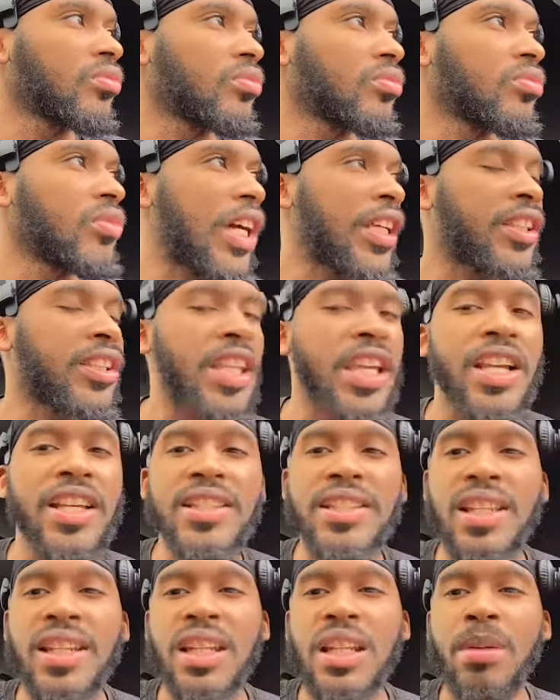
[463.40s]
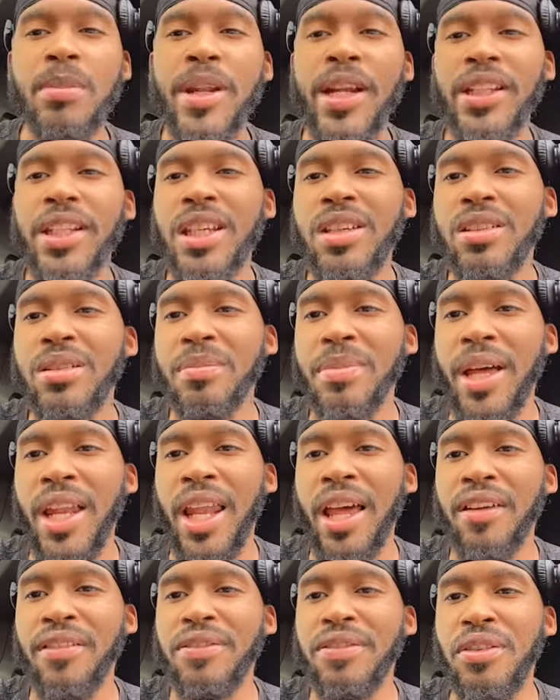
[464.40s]
So I think it's a limit. I think you can buy
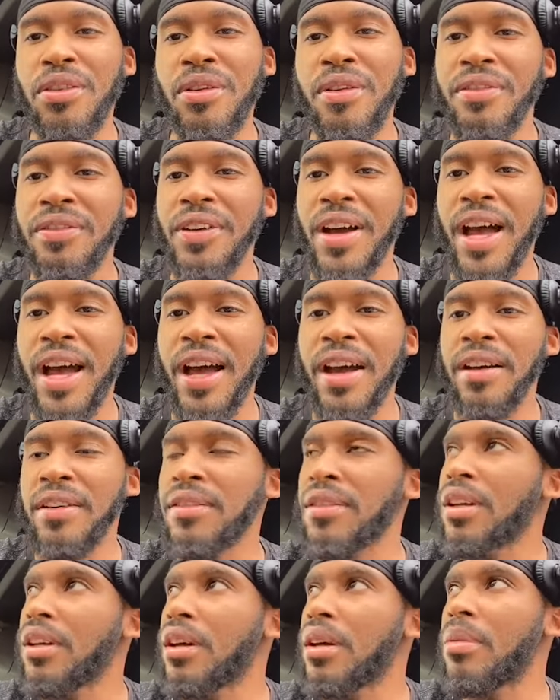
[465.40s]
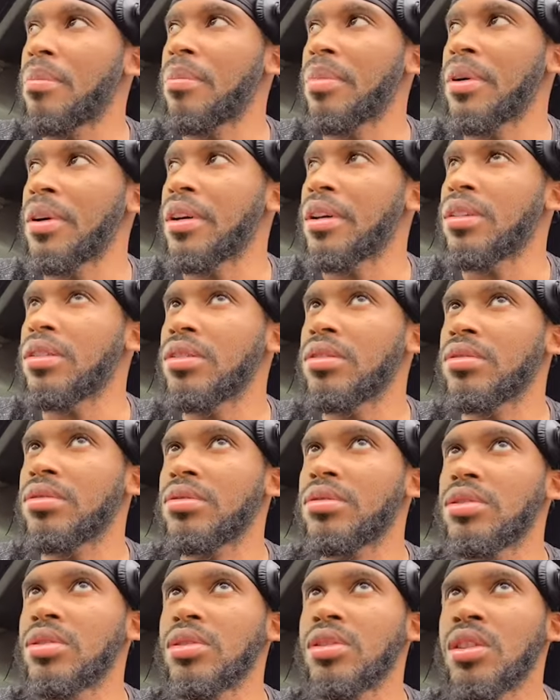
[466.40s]
like 4 or 5, but
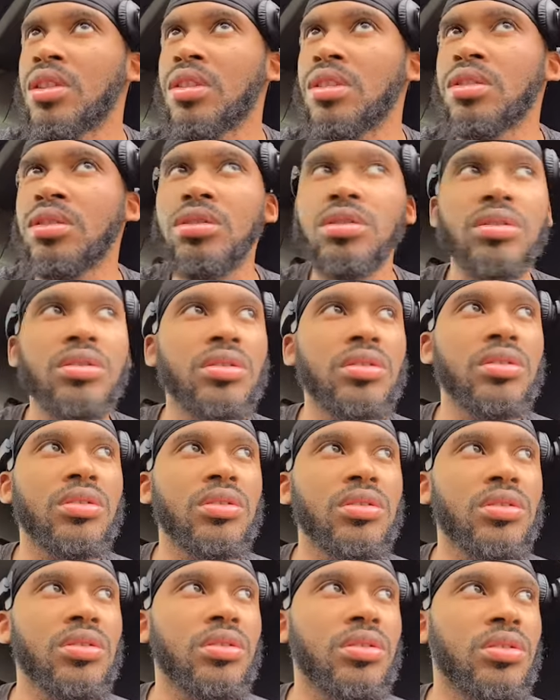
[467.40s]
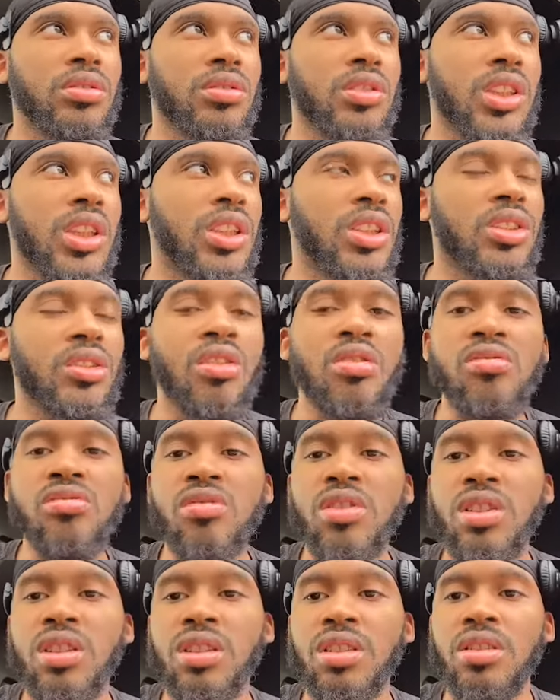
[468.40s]
you know, it's so you
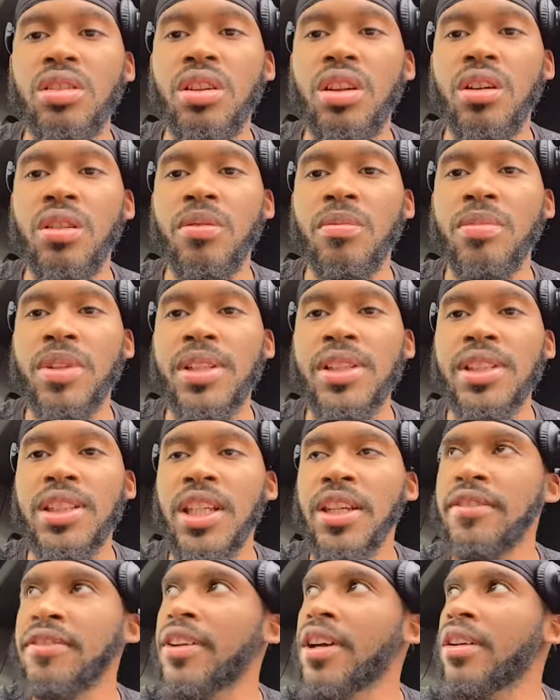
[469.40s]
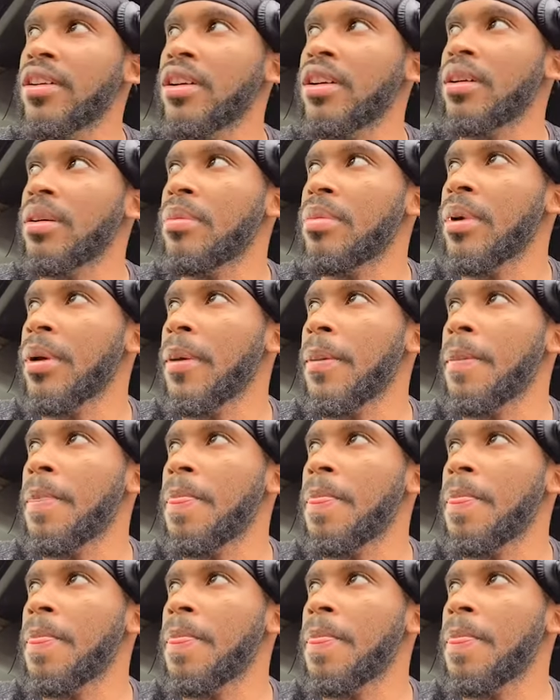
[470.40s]
can, you know, be safe out of it. But